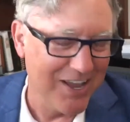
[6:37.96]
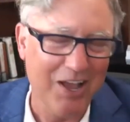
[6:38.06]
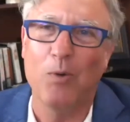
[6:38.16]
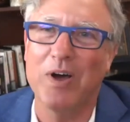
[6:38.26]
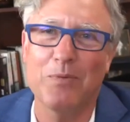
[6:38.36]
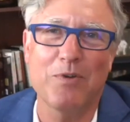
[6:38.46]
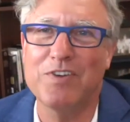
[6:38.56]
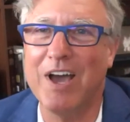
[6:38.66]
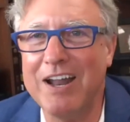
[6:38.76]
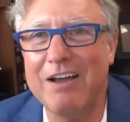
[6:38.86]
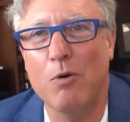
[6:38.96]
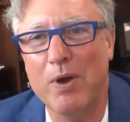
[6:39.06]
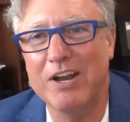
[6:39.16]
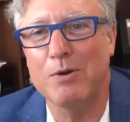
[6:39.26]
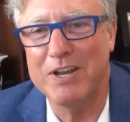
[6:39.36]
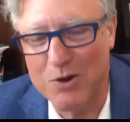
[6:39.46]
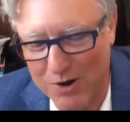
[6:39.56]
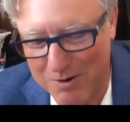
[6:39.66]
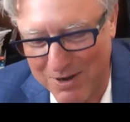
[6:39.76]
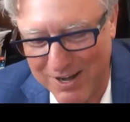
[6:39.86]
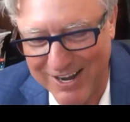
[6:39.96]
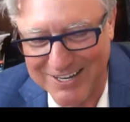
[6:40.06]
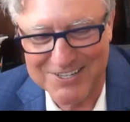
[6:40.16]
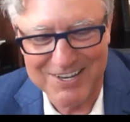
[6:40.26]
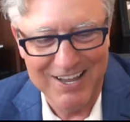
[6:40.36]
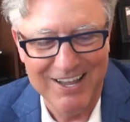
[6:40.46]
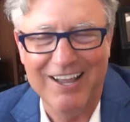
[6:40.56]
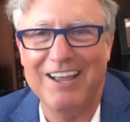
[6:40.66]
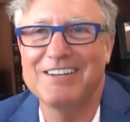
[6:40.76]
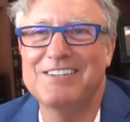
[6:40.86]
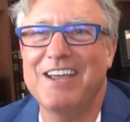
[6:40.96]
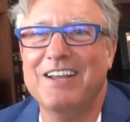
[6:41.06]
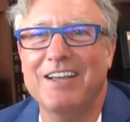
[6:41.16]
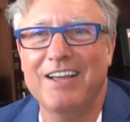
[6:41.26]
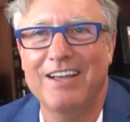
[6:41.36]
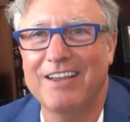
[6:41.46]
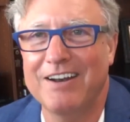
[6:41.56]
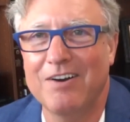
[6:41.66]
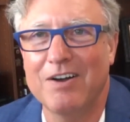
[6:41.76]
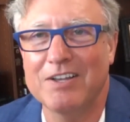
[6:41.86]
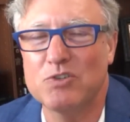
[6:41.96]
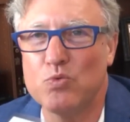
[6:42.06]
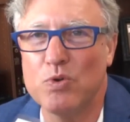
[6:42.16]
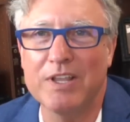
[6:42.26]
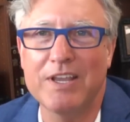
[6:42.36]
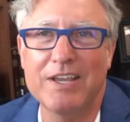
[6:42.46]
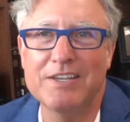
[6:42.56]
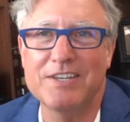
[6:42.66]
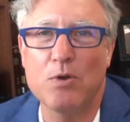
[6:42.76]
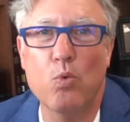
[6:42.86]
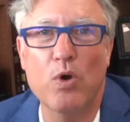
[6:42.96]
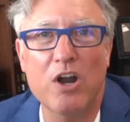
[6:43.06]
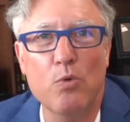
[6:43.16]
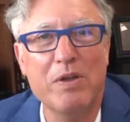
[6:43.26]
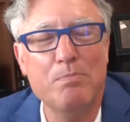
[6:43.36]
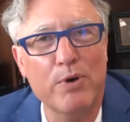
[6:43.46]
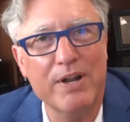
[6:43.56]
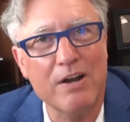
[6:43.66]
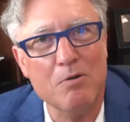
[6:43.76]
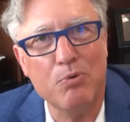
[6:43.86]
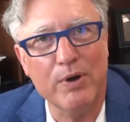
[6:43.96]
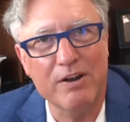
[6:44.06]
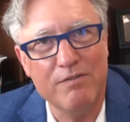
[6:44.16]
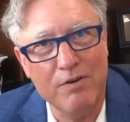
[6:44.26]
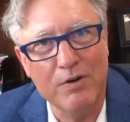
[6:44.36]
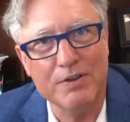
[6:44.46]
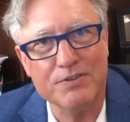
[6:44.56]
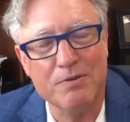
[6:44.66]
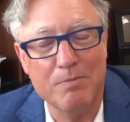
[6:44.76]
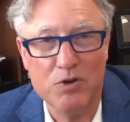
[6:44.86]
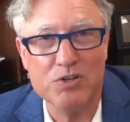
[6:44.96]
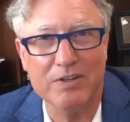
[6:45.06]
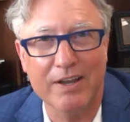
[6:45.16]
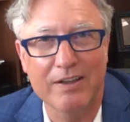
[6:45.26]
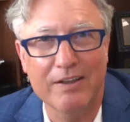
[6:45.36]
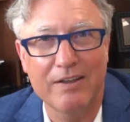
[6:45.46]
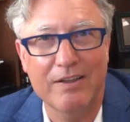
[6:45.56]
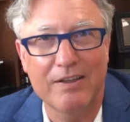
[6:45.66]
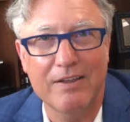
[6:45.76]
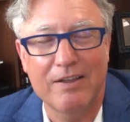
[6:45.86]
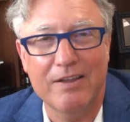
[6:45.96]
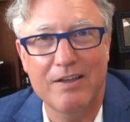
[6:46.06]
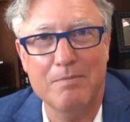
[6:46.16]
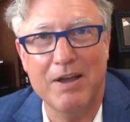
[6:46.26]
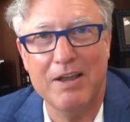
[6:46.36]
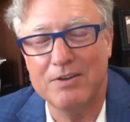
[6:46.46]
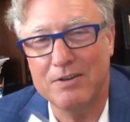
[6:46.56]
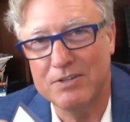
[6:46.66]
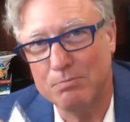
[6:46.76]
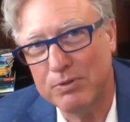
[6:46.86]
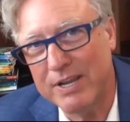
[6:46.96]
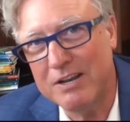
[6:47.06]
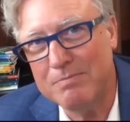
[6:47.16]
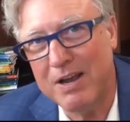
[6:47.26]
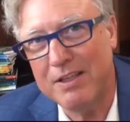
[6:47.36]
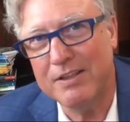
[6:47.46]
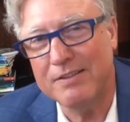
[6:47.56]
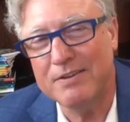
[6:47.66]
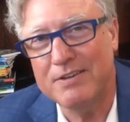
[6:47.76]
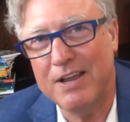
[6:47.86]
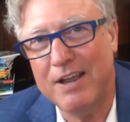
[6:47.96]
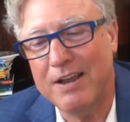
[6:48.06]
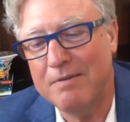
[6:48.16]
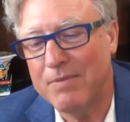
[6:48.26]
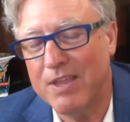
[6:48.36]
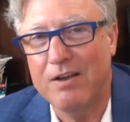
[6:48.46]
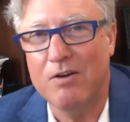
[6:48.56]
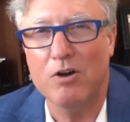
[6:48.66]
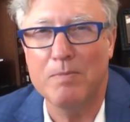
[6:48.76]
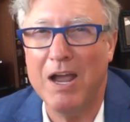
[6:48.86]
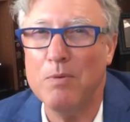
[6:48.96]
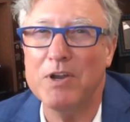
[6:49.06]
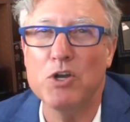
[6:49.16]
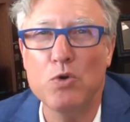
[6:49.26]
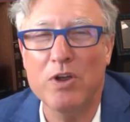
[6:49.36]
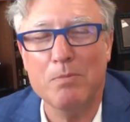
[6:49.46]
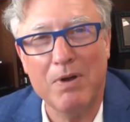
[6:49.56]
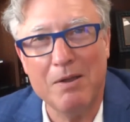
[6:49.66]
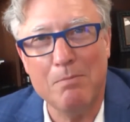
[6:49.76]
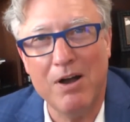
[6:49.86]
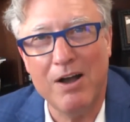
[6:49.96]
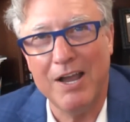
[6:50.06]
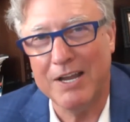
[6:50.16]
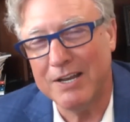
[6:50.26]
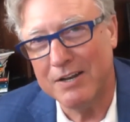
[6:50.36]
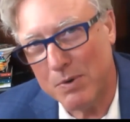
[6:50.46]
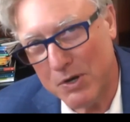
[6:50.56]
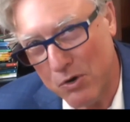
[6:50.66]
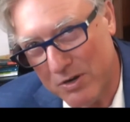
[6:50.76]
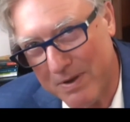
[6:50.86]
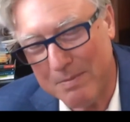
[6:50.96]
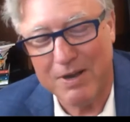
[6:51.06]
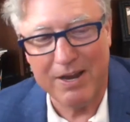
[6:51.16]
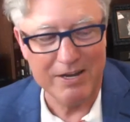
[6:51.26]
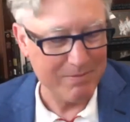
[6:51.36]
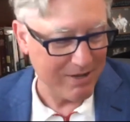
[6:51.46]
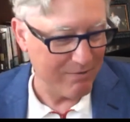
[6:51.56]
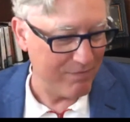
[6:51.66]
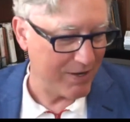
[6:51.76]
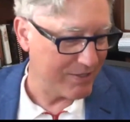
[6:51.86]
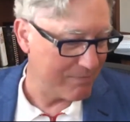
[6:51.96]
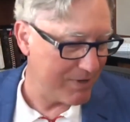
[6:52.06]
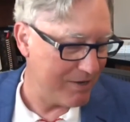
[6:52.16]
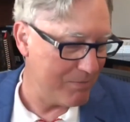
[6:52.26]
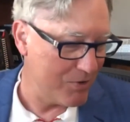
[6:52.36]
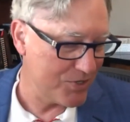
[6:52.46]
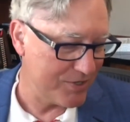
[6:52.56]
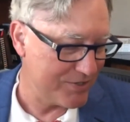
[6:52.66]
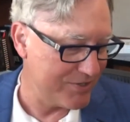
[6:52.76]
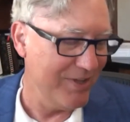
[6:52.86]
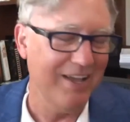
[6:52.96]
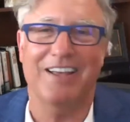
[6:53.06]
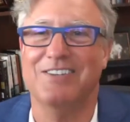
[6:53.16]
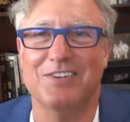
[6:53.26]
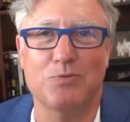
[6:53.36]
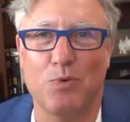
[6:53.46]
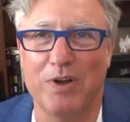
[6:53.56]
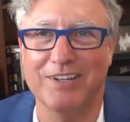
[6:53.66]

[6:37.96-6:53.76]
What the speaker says: we've got to have a way to renew our minds and take, it's really easy. Where are we putting our point of focus emotionally? Am I depleted by the end of the day? Or am I renewing my mind? And in renewing my mind, am I affecting my emotions? So that's just one